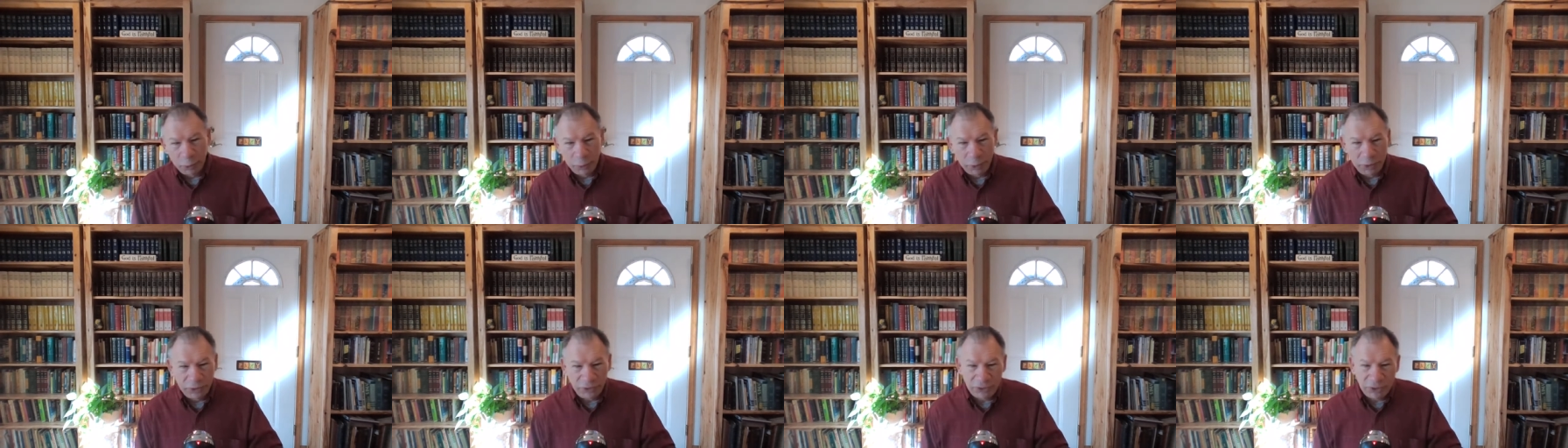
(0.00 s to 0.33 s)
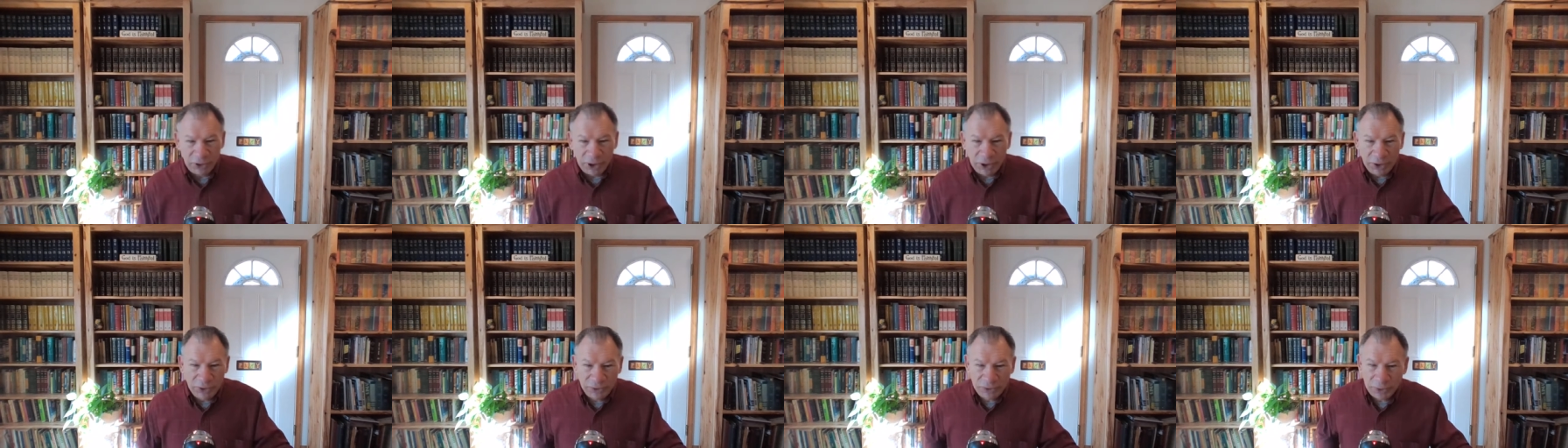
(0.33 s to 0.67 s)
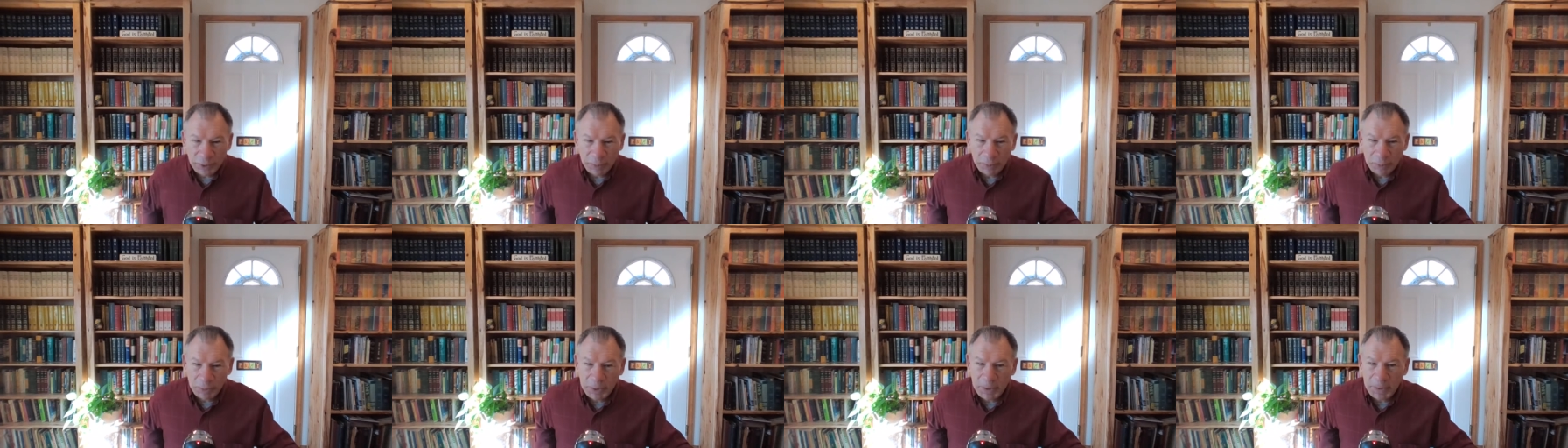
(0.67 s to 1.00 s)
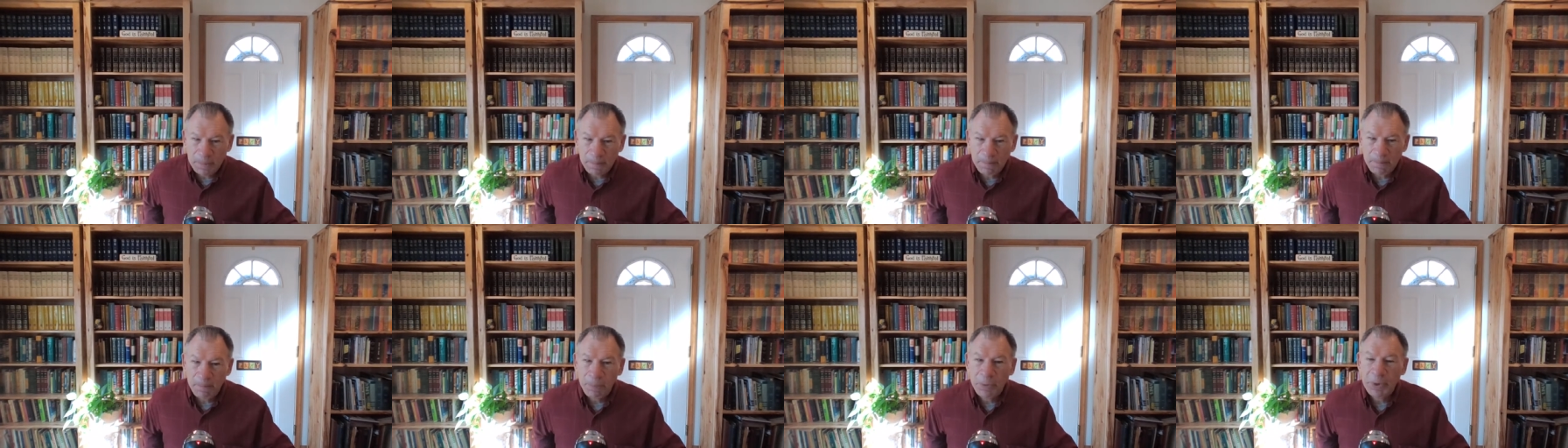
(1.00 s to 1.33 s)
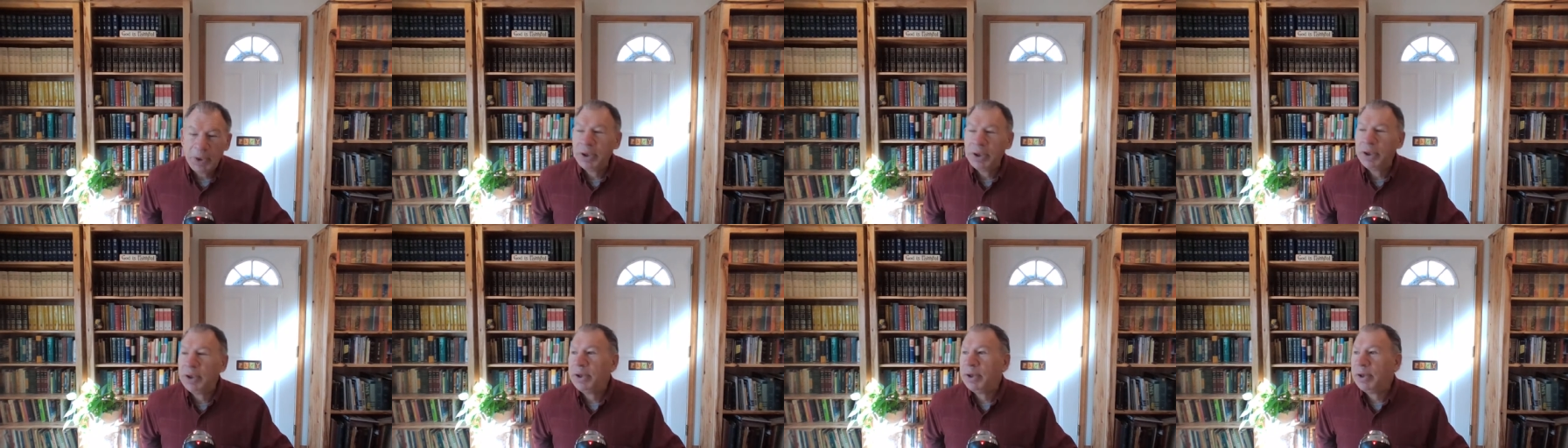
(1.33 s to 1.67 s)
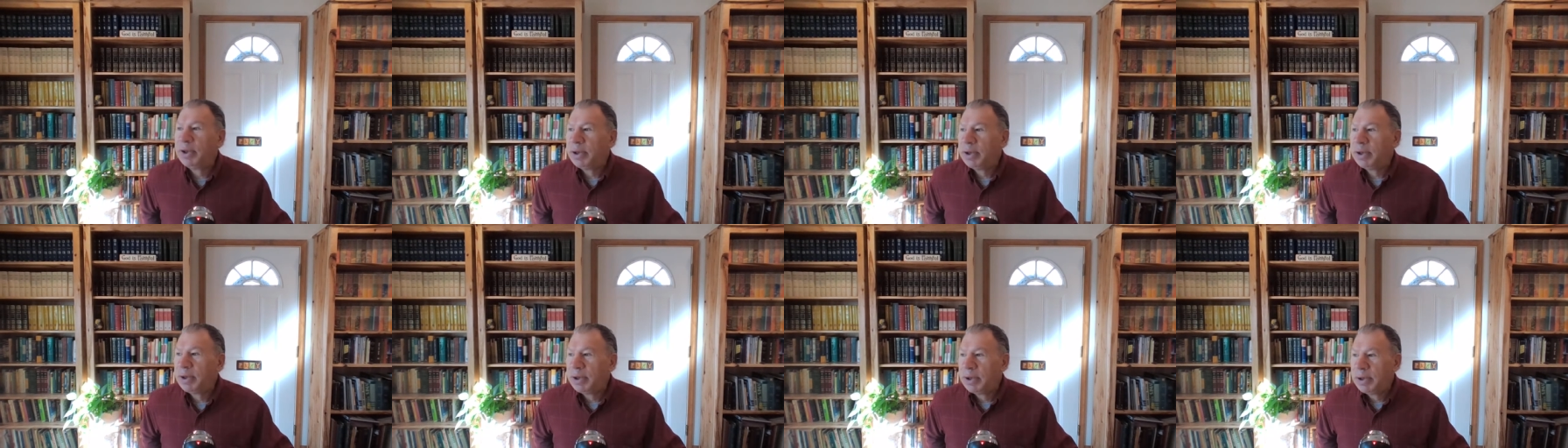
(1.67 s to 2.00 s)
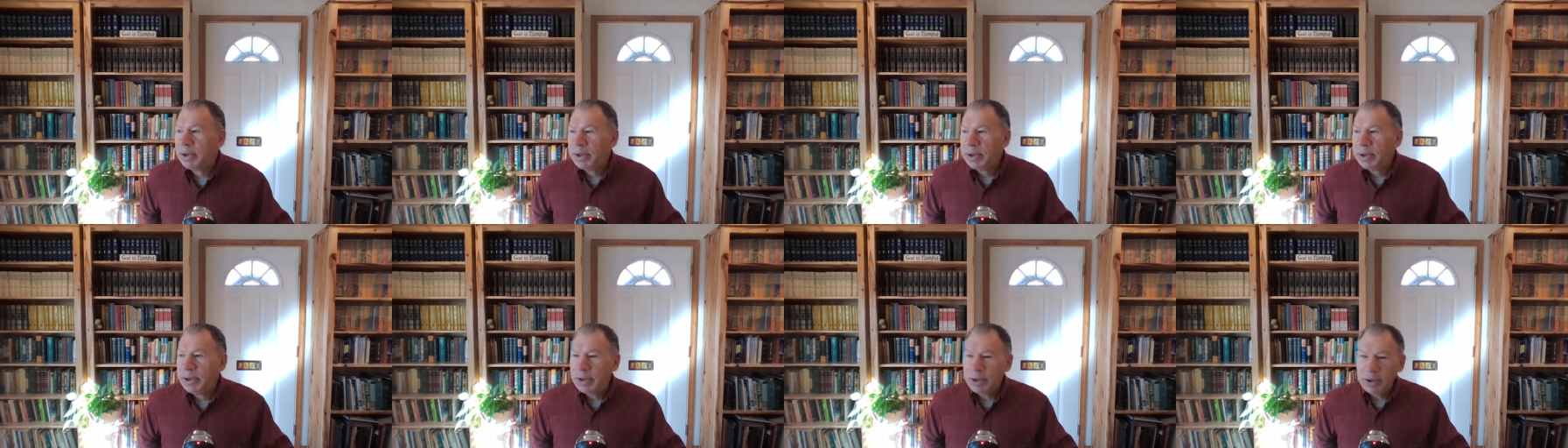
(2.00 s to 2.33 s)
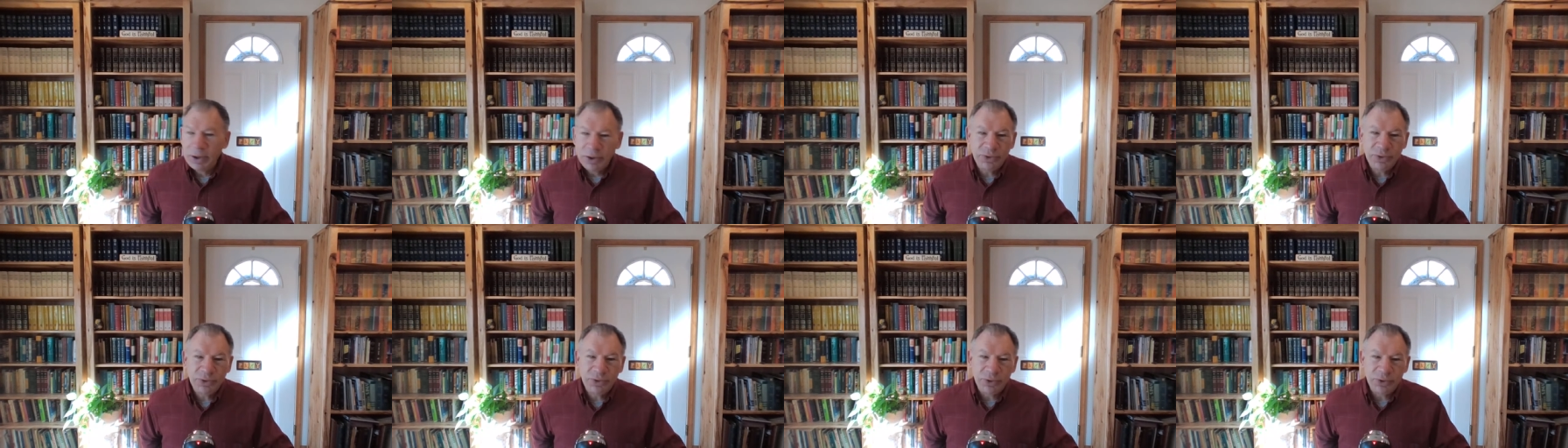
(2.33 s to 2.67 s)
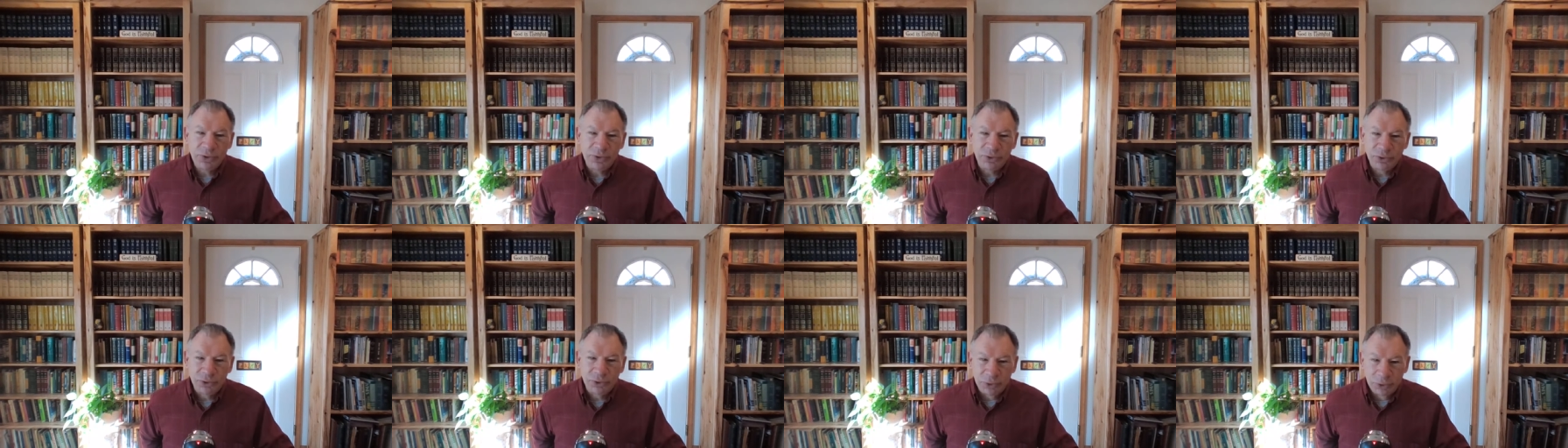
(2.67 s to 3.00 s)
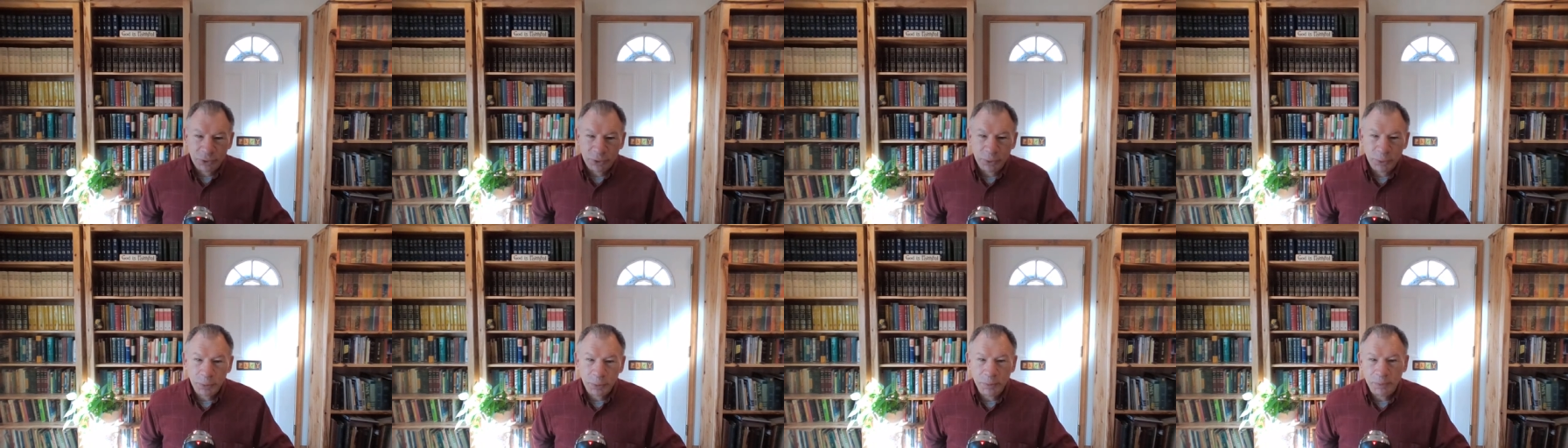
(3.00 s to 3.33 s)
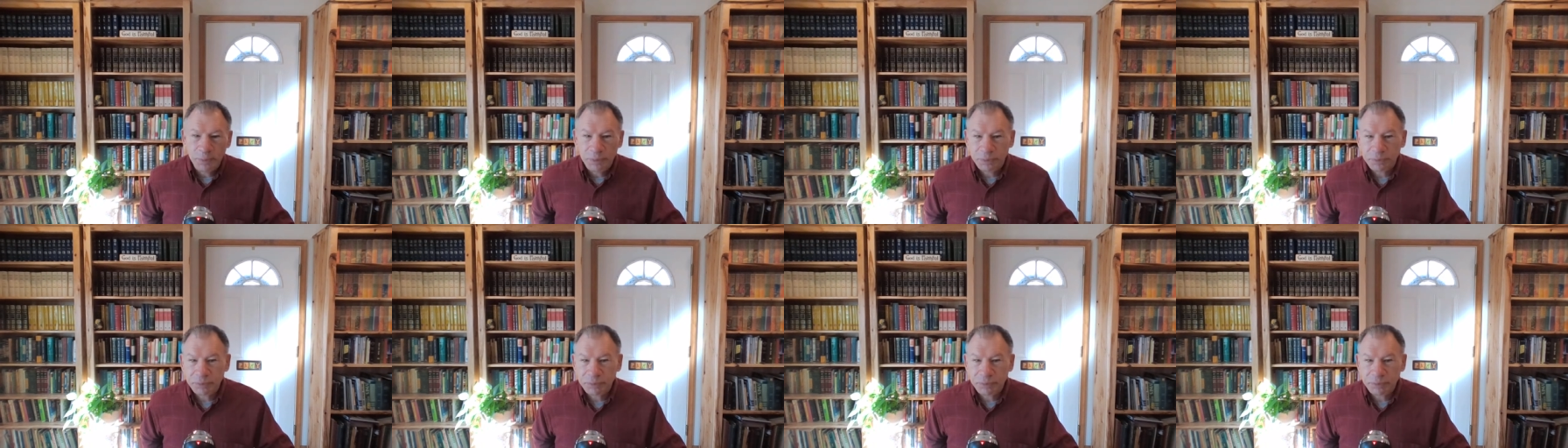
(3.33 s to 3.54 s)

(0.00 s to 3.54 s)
we say something is it true?